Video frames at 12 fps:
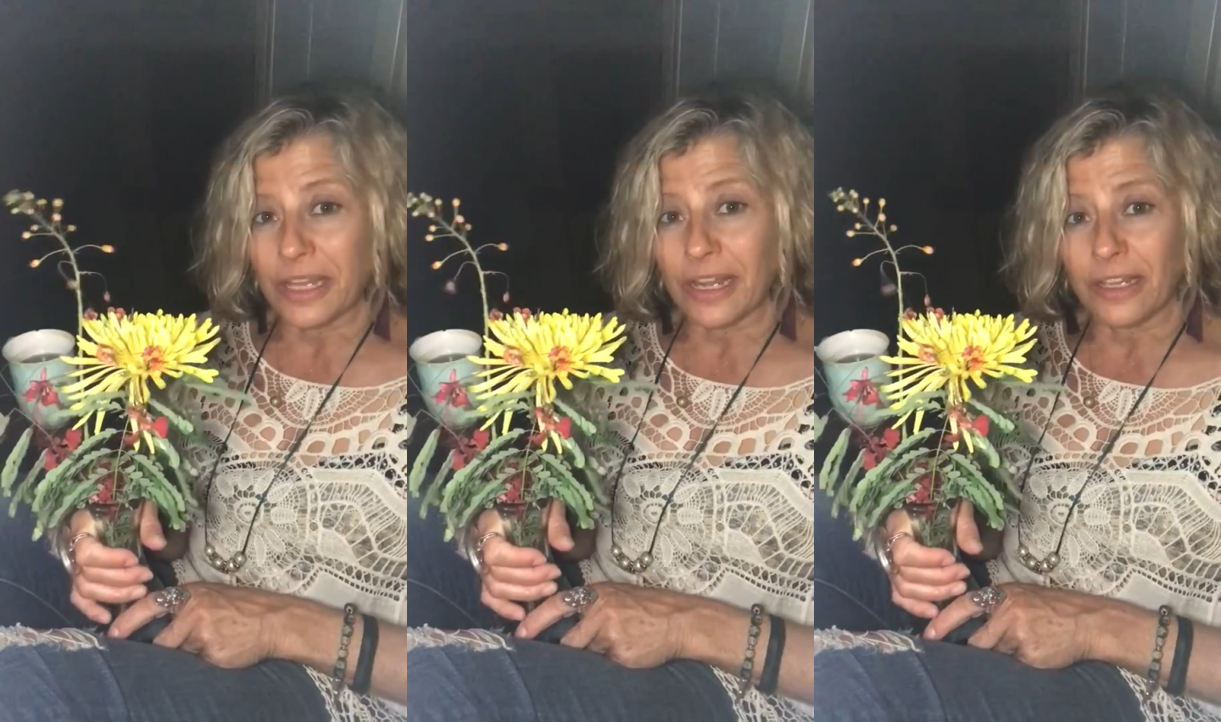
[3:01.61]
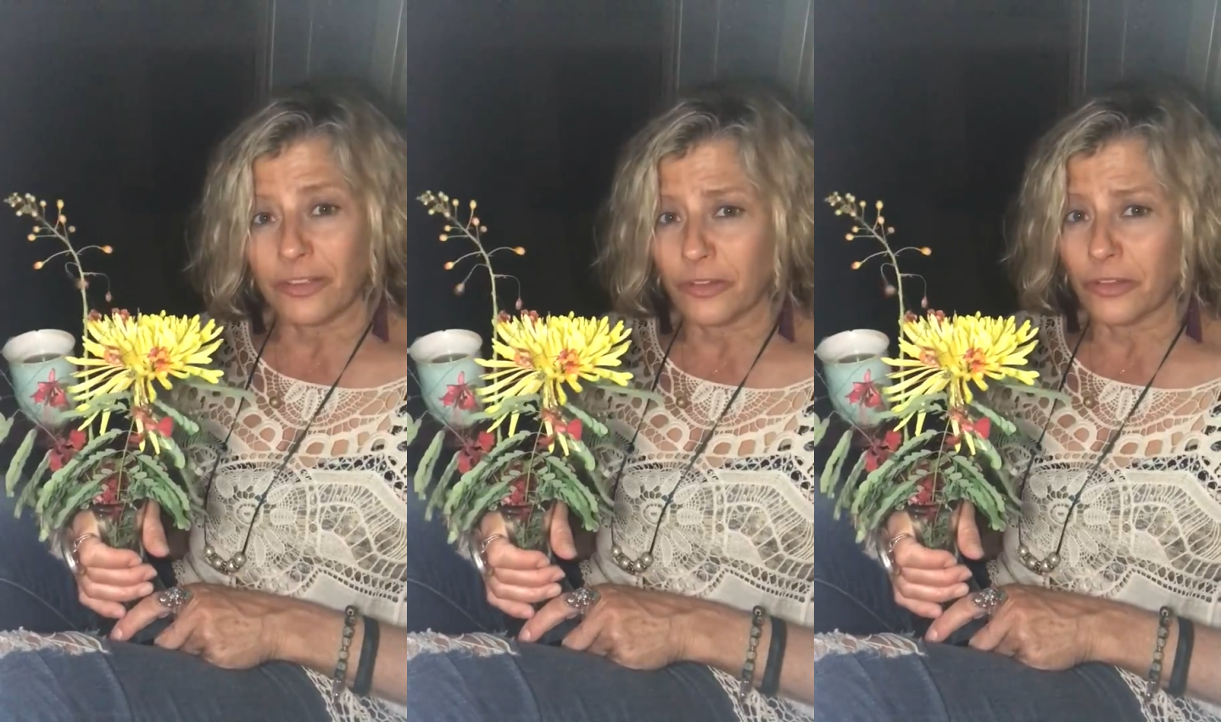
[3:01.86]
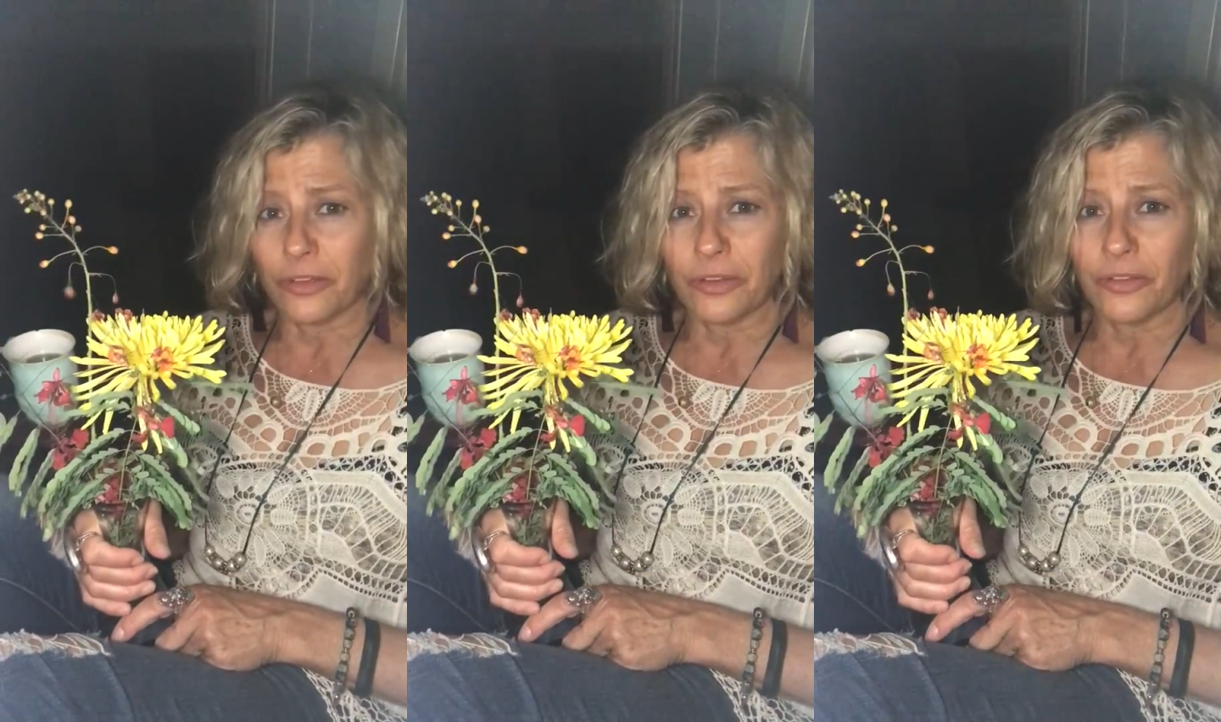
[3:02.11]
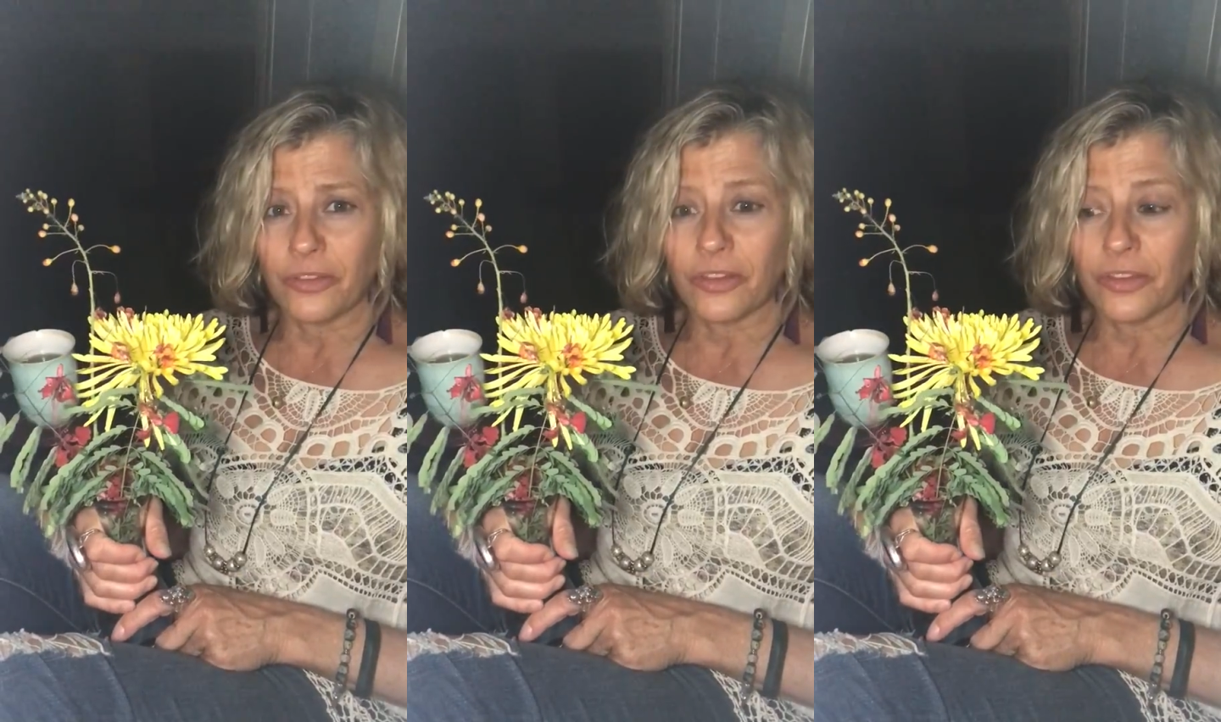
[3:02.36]
that I still
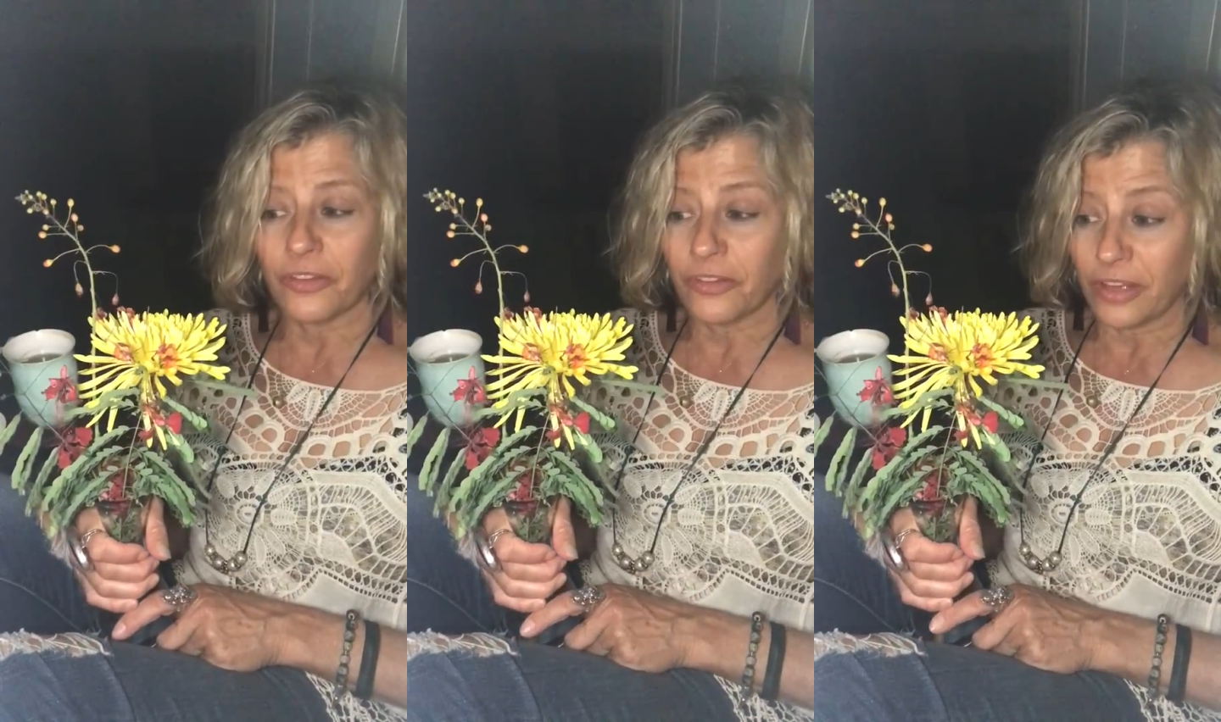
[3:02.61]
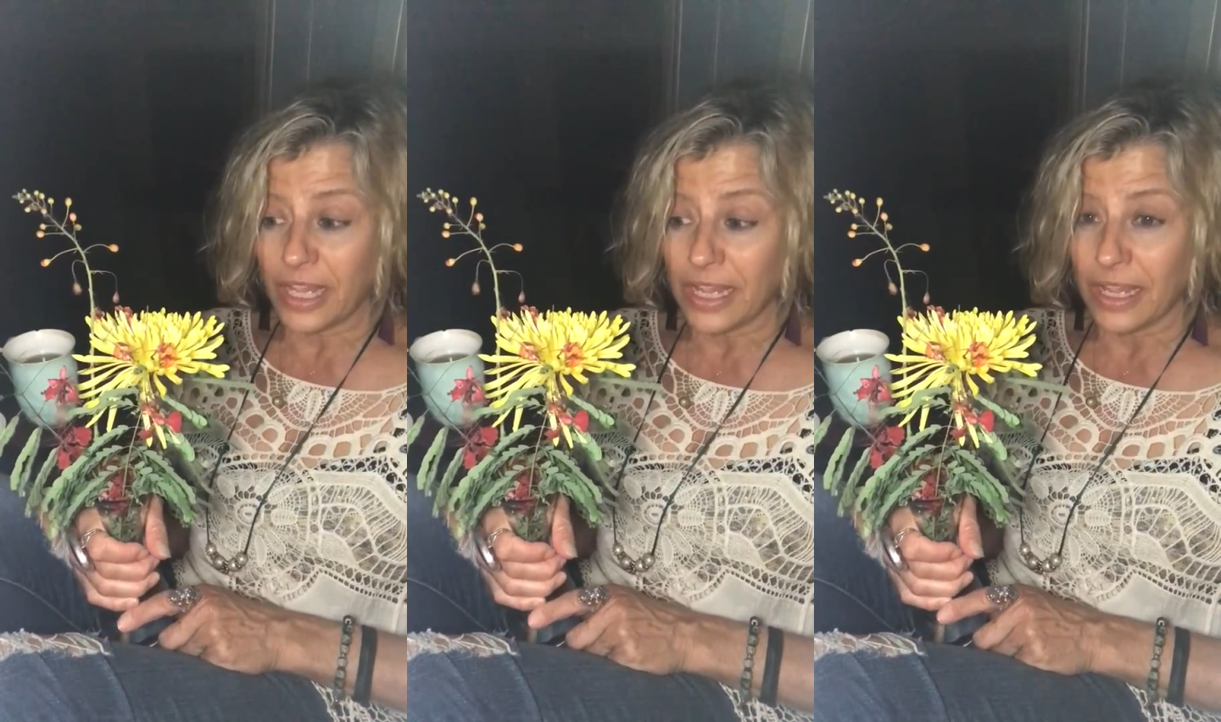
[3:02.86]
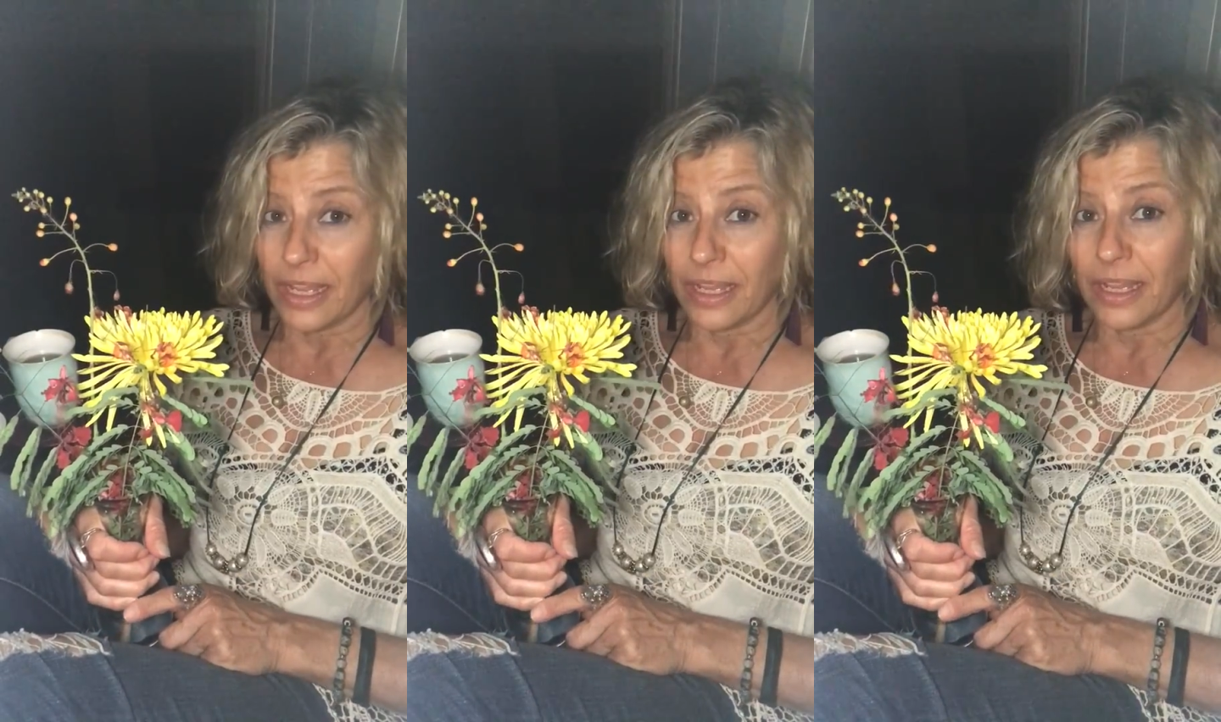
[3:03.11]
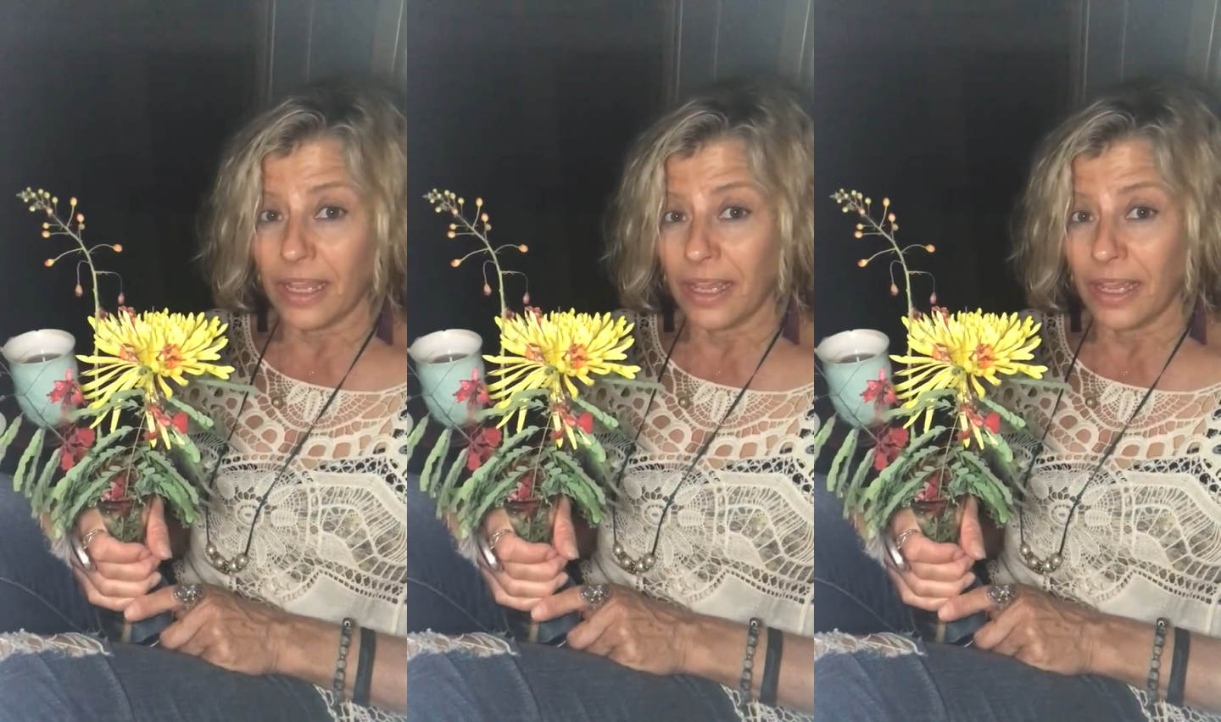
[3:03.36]
use to this day,